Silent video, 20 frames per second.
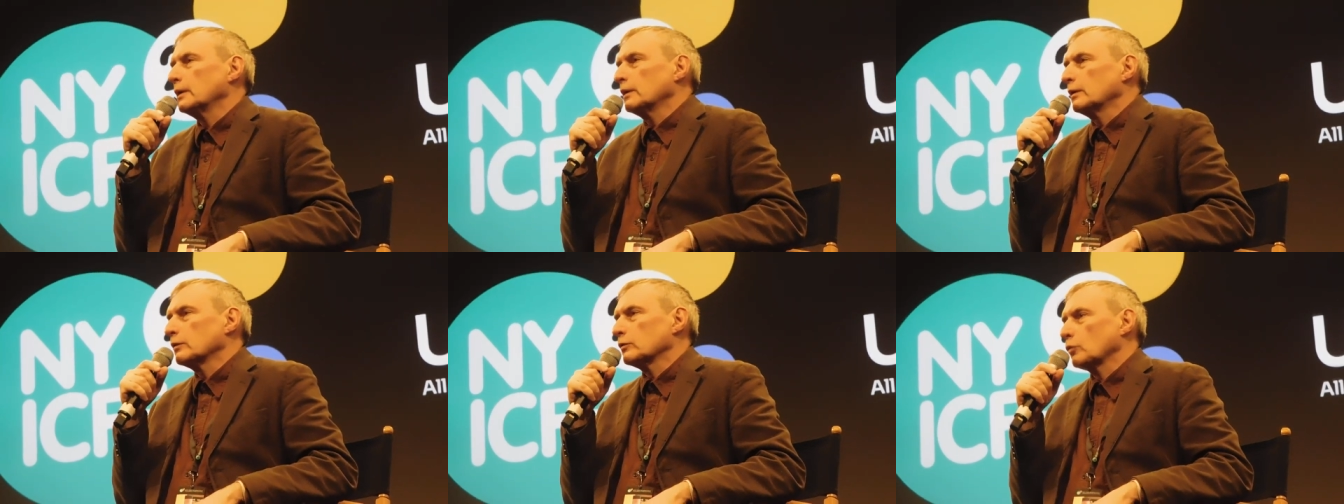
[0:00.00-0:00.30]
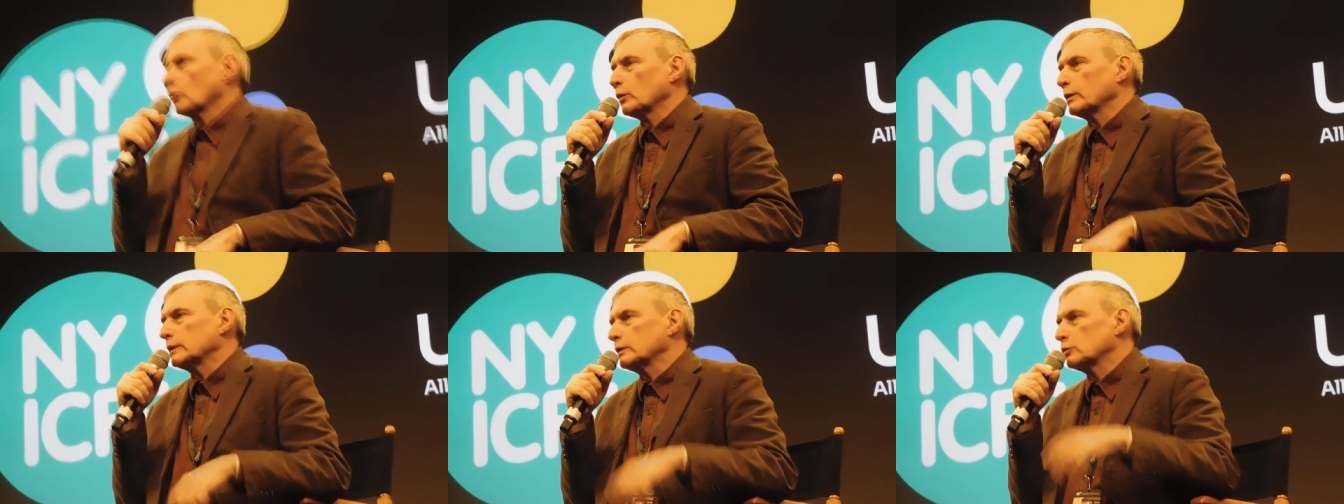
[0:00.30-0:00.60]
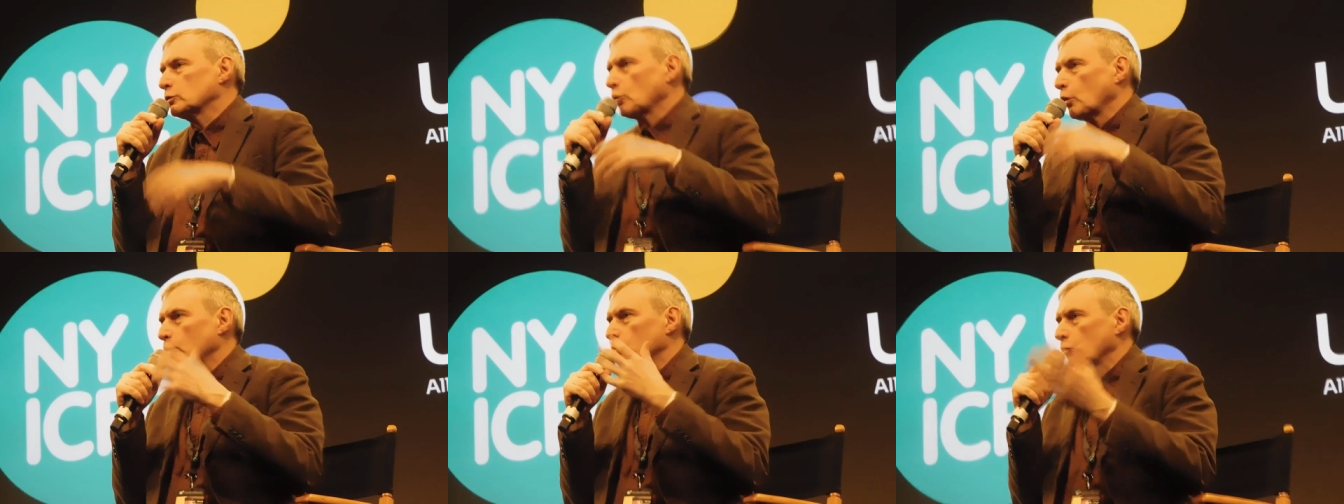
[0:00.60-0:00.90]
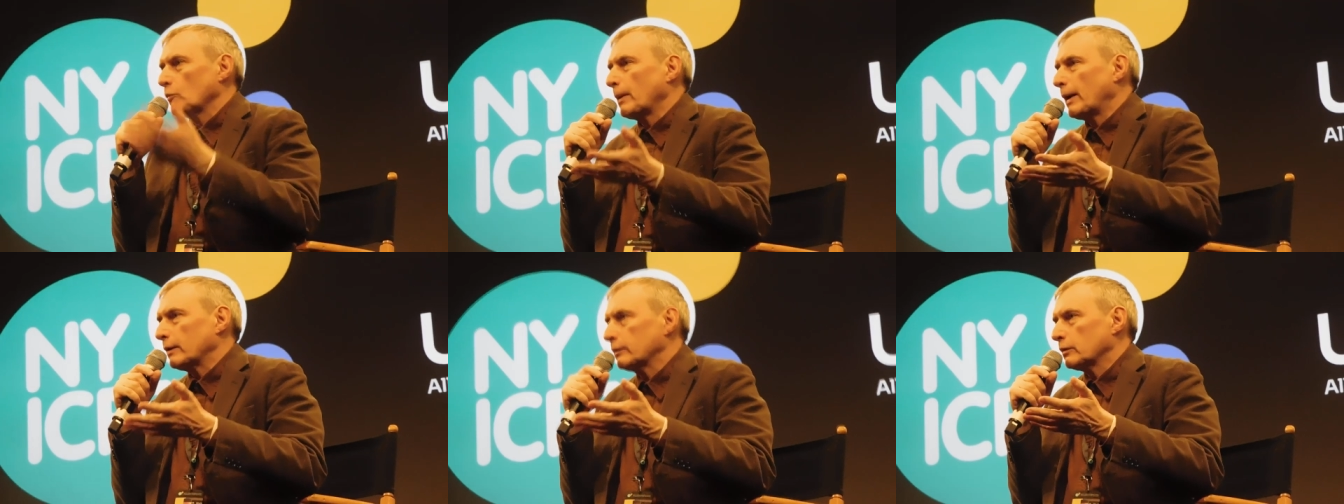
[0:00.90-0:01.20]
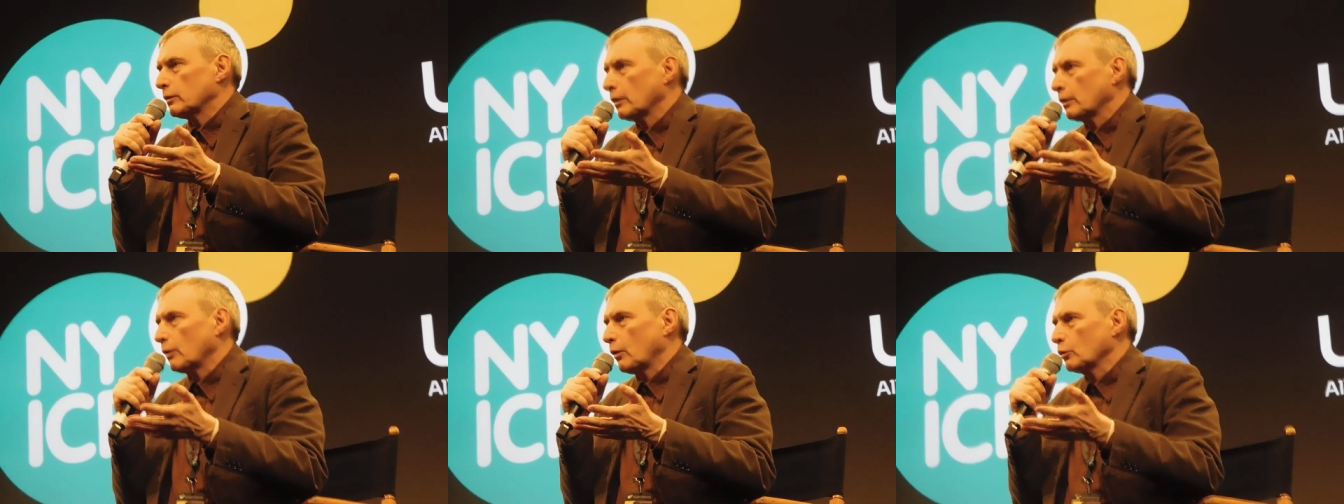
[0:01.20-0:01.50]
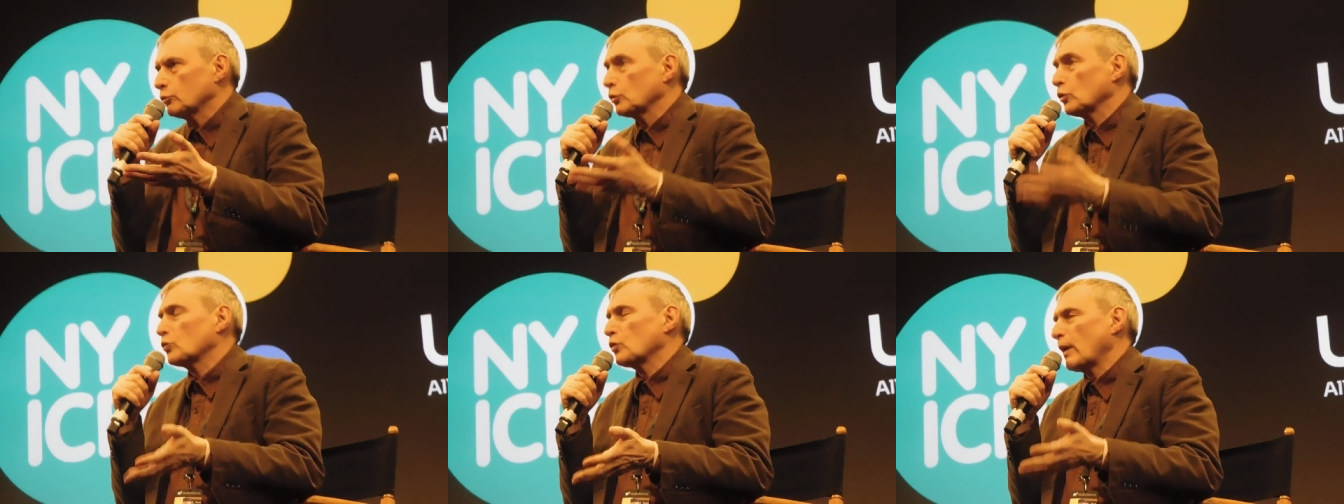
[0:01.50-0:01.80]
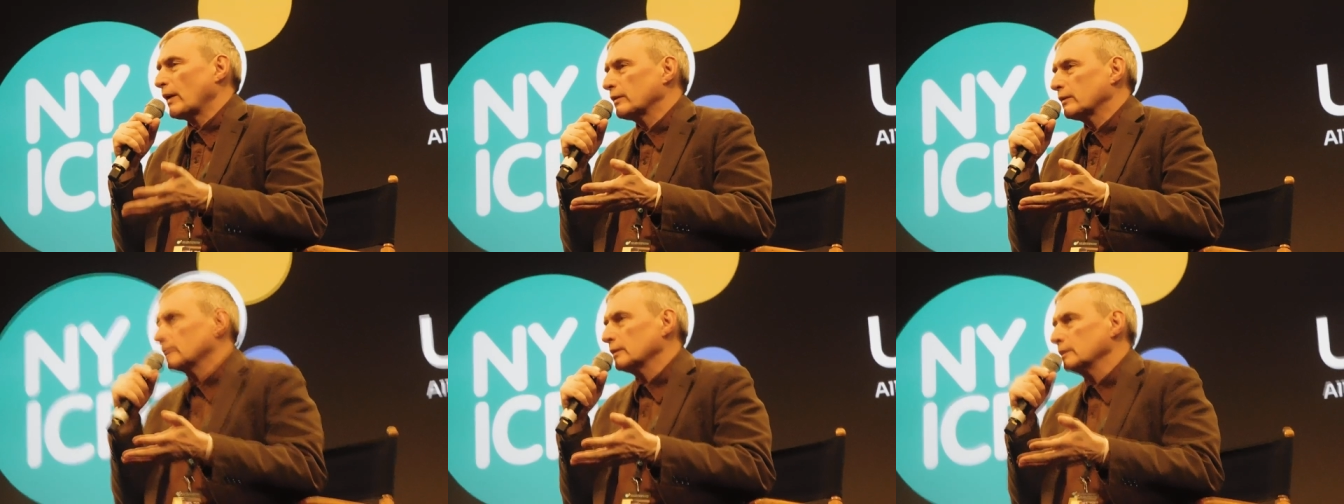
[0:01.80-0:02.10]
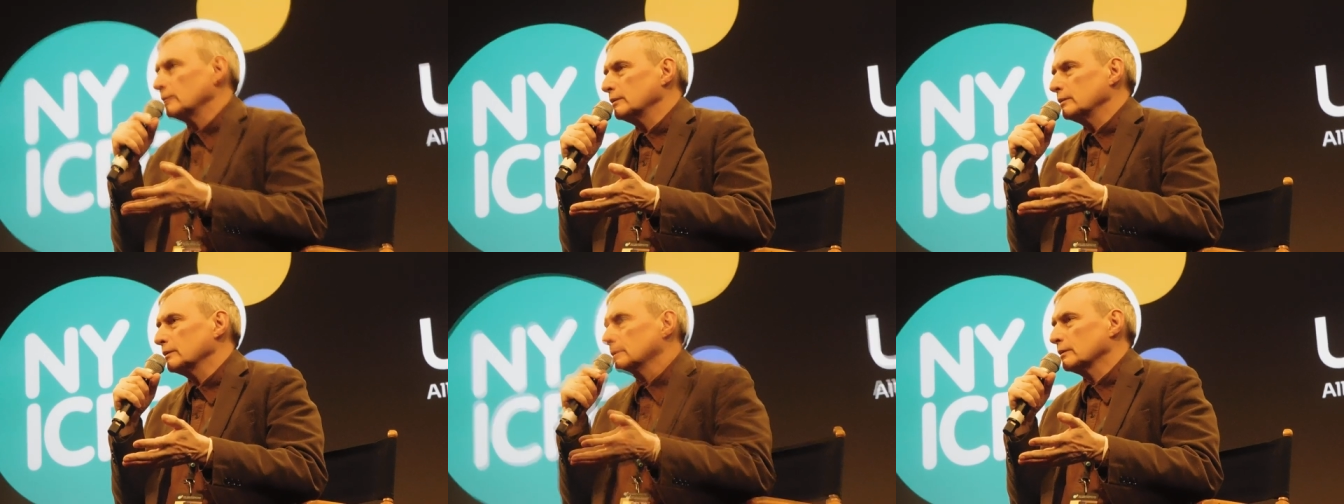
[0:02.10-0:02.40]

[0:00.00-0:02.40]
So it talks about uh, autocracy,